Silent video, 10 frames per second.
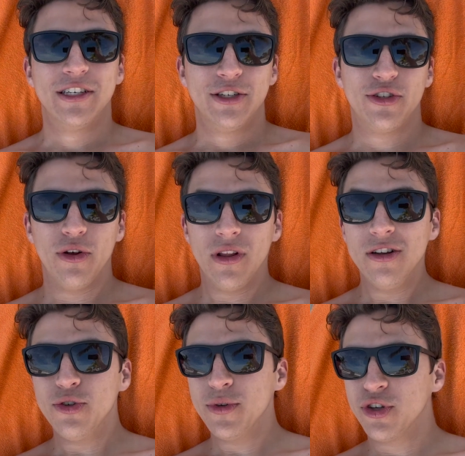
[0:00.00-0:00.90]
So
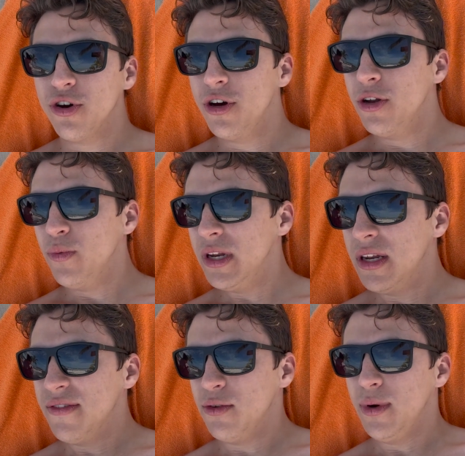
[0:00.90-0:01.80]
lunch was good. We didn't
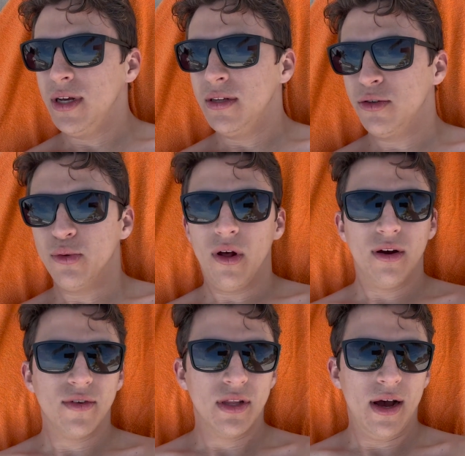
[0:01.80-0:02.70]
have to wait in too long
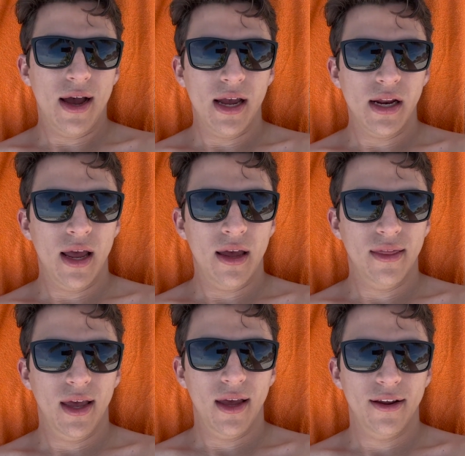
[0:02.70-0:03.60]
of a line, and
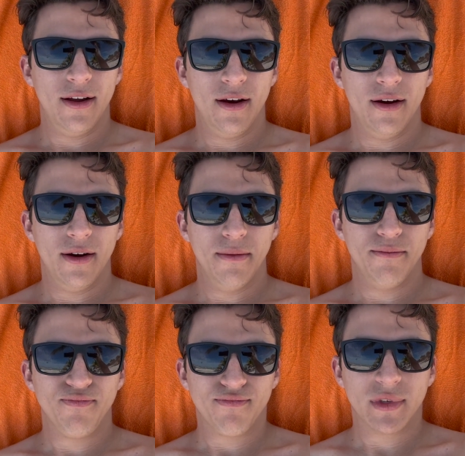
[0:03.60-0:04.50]
then
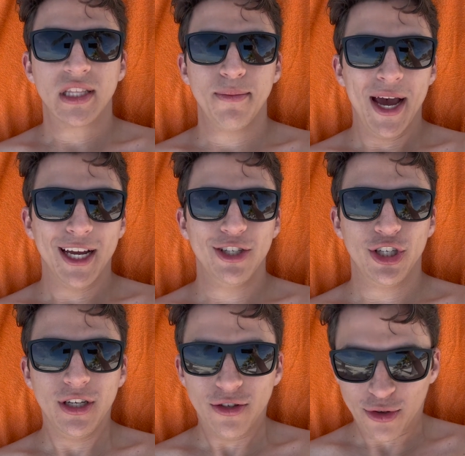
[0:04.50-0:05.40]
the mac and
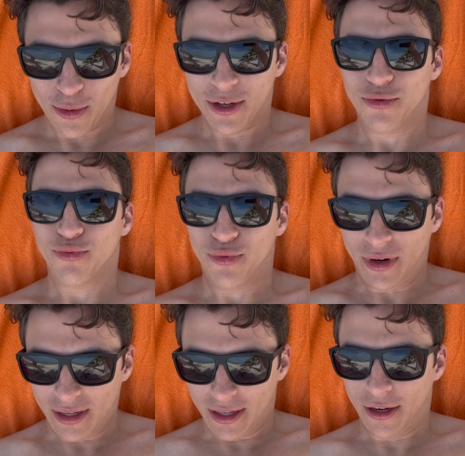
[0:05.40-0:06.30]
cheese though is
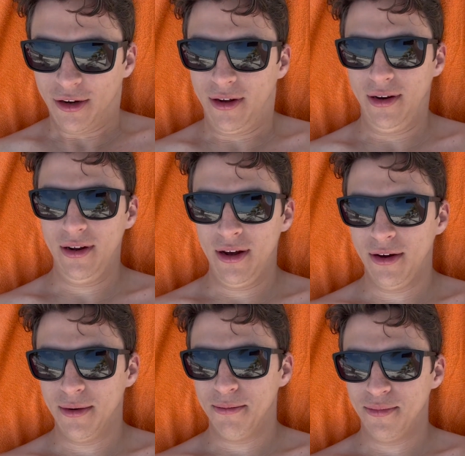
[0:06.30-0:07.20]
really good.
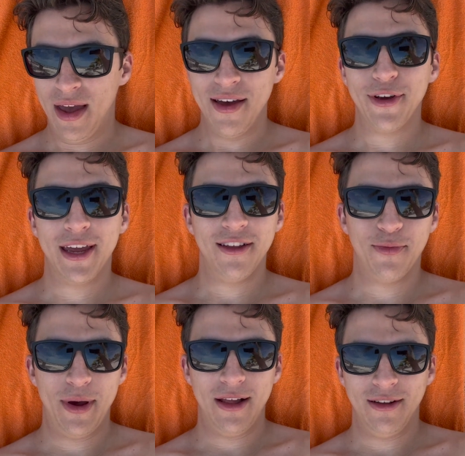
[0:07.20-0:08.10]
I have a kid's
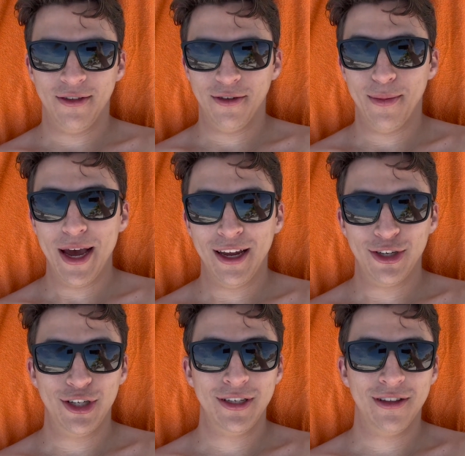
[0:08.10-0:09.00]
palate, so the mac and
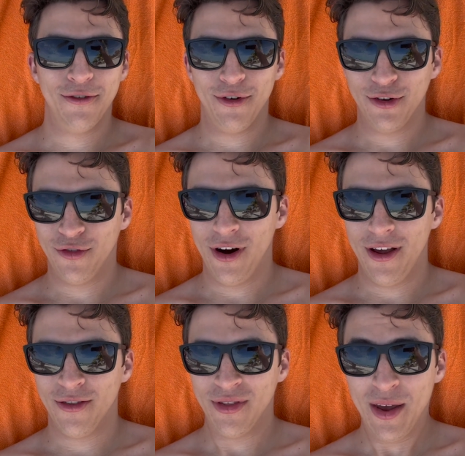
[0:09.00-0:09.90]
cheese and the French
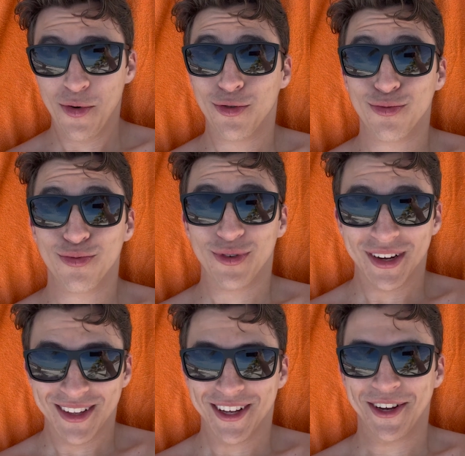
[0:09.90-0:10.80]
fries, they were
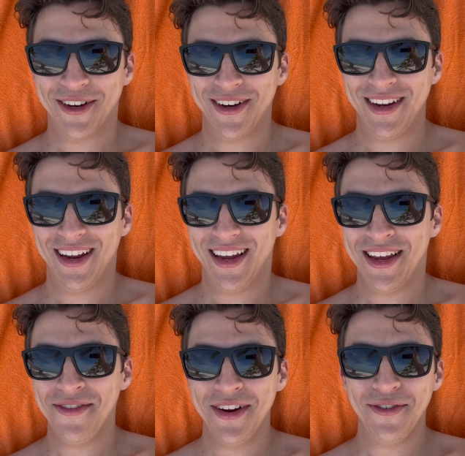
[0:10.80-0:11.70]
really good.
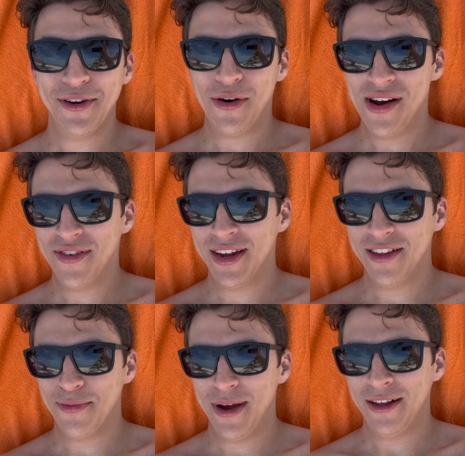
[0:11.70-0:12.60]
Even if you don't have a
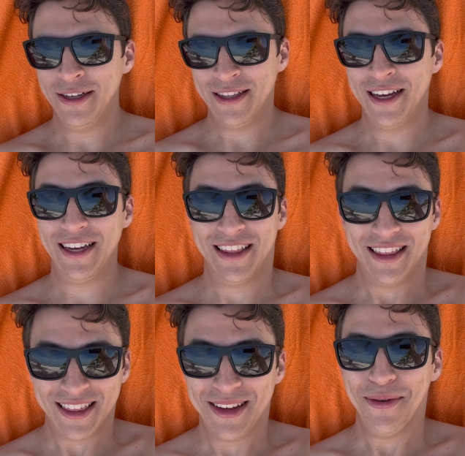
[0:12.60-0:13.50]
kid's palate,
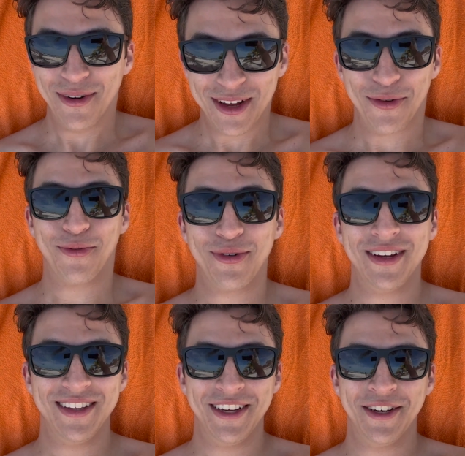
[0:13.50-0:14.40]
they're
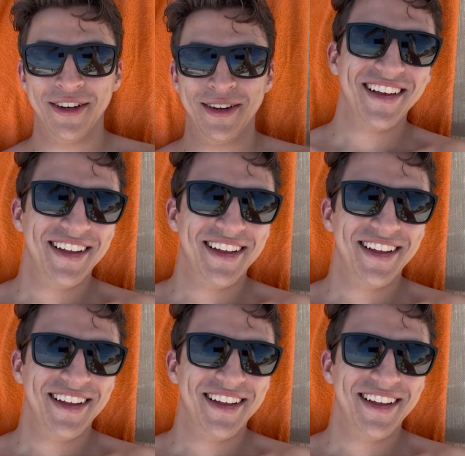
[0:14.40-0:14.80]
really good.